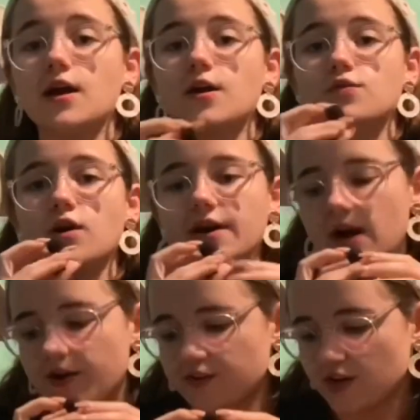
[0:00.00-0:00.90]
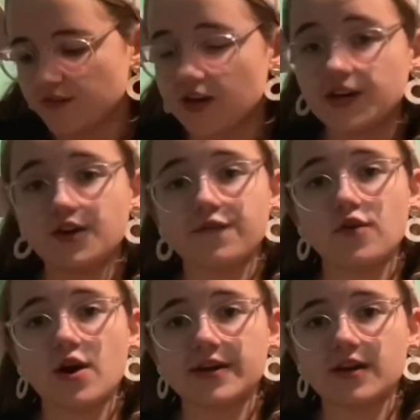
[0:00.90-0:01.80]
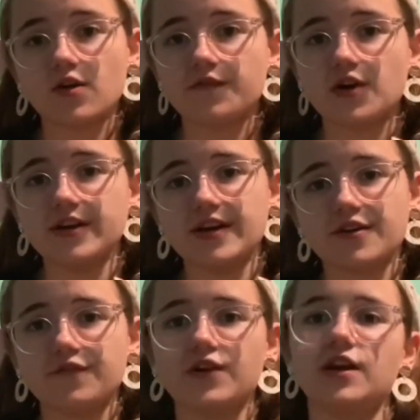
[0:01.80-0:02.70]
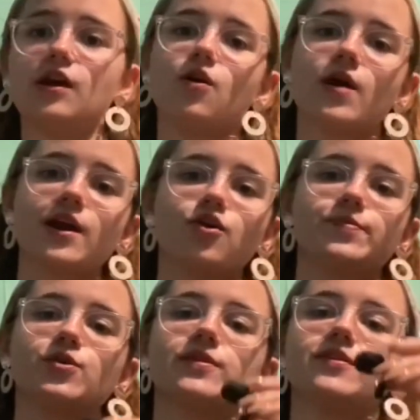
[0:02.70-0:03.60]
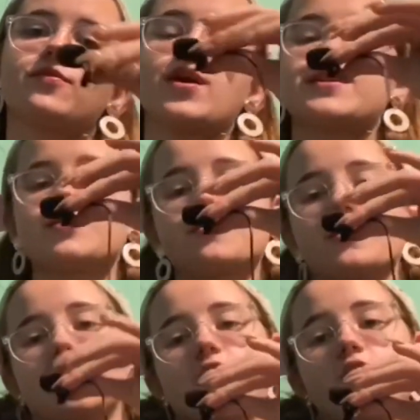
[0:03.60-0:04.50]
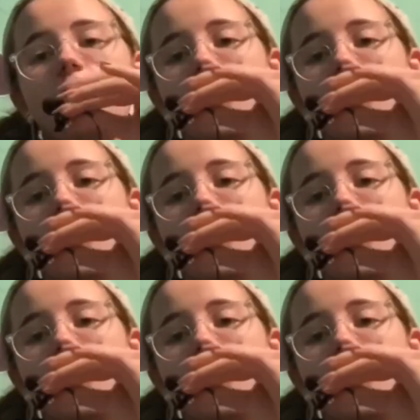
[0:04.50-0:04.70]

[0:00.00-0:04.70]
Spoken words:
Like I said, thank you for watching over the other video. I hope you really liked this video.